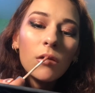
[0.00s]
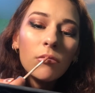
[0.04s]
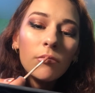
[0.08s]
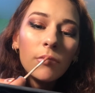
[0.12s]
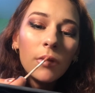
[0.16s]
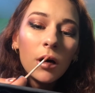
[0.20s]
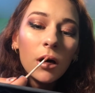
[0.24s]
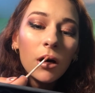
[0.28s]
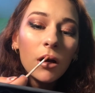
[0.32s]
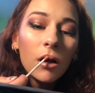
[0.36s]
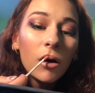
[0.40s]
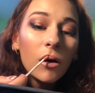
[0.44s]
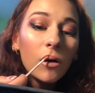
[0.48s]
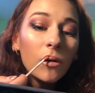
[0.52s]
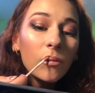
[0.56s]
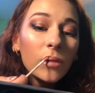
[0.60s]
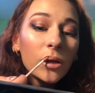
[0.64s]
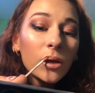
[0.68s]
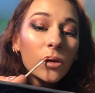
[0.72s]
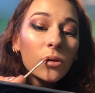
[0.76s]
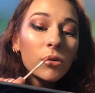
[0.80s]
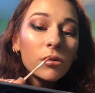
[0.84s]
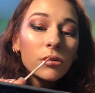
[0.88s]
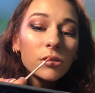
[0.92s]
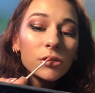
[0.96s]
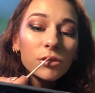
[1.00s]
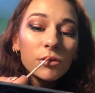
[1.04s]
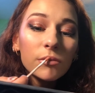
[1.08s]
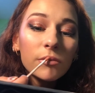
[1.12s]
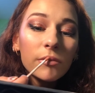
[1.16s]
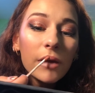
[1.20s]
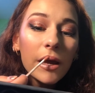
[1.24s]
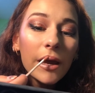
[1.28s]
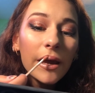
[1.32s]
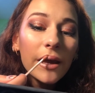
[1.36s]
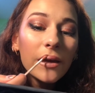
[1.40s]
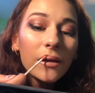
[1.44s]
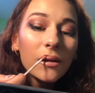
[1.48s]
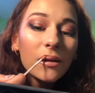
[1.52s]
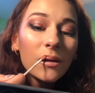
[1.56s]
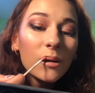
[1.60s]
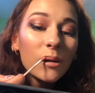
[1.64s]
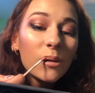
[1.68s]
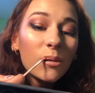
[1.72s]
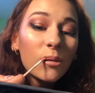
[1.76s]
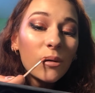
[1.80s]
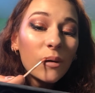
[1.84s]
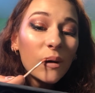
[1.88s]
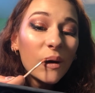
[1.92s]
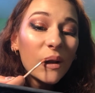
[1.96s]
But all my corals are matte and
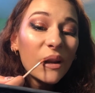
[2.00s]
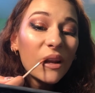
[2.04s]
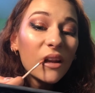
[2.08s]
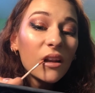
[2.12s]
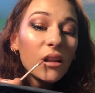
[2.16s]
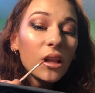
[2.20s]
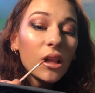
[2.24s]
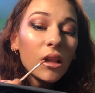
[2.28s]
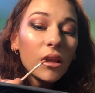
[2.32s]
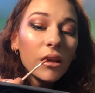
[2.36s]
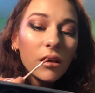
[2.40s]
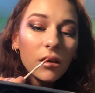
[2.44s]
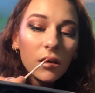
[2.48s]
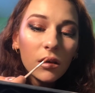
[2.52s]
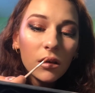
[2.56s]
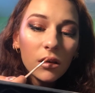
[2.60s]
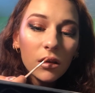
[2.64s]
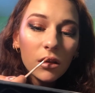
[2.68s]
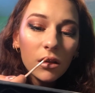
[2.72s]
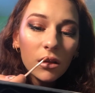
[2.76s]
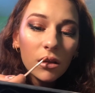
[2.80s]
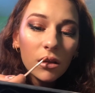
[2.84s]
I want like